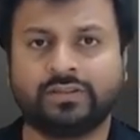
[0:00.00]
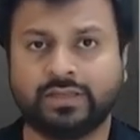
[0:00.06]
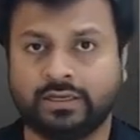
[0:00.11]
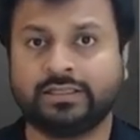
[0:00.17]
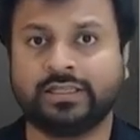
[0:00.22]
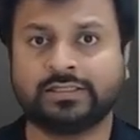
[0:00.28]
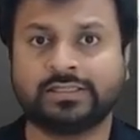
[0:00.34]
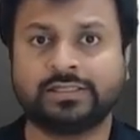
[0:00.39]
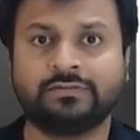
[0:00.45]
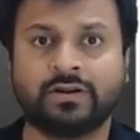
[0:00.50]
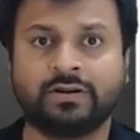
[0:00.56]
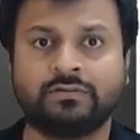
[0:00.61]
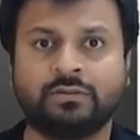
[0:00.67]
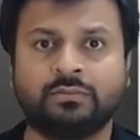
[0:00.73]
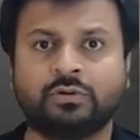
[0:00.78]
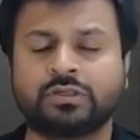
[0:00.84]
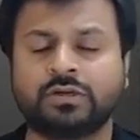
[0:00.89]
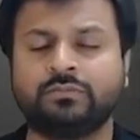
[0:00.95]
This is one of
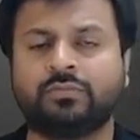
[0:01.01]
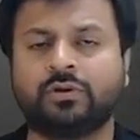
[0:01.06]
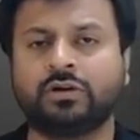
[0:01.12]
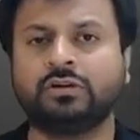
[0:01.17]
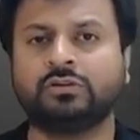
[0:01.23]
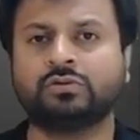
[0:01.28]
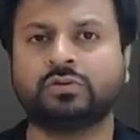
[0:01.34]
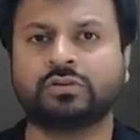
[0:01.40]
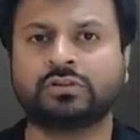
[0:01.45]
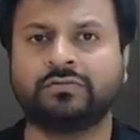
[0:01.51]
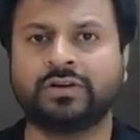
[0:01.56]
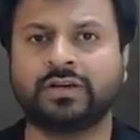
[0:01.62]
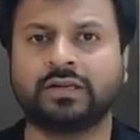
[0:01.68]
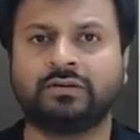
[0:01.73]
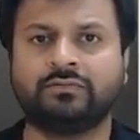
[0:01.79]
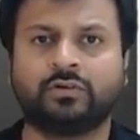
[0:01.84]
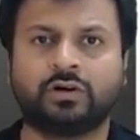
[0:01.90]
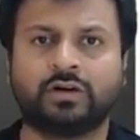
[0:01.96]
the most important source of
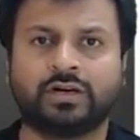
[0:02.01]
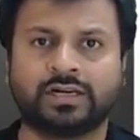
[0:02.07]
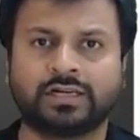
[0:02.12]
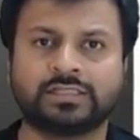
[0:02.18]
income for a trust,